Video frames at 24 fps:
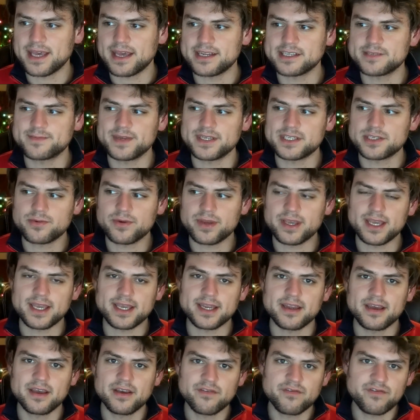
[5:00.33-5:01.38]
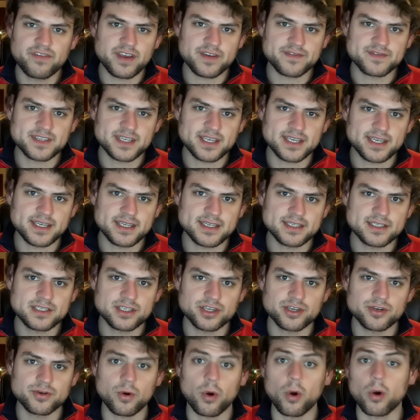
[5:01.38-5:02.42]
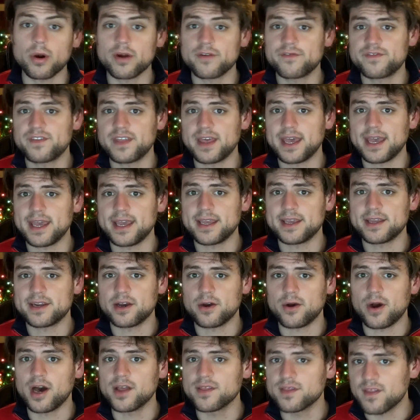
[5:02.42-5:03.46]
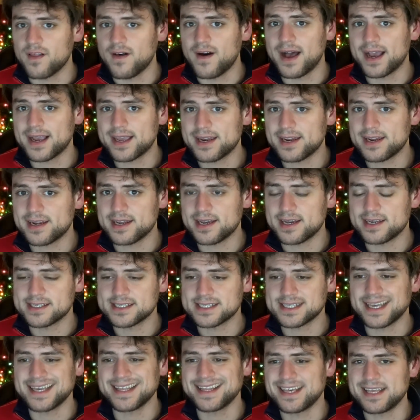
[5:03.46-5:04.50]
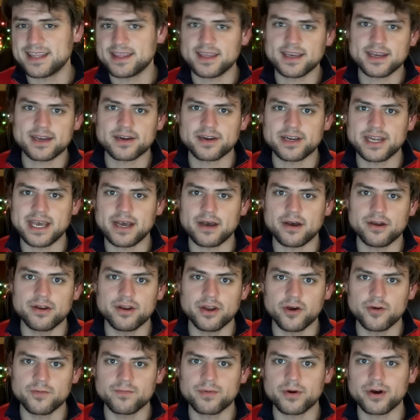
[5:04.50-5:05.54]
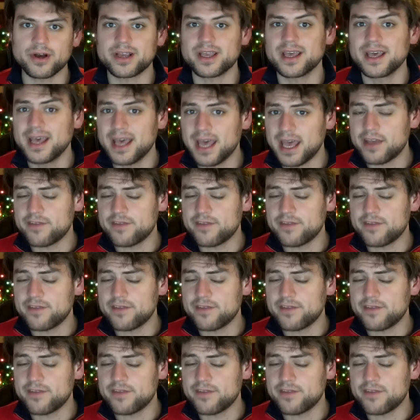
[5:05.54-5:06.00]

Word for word: that is between 15 to or if they you know unlock it in a slightly thicker net notebook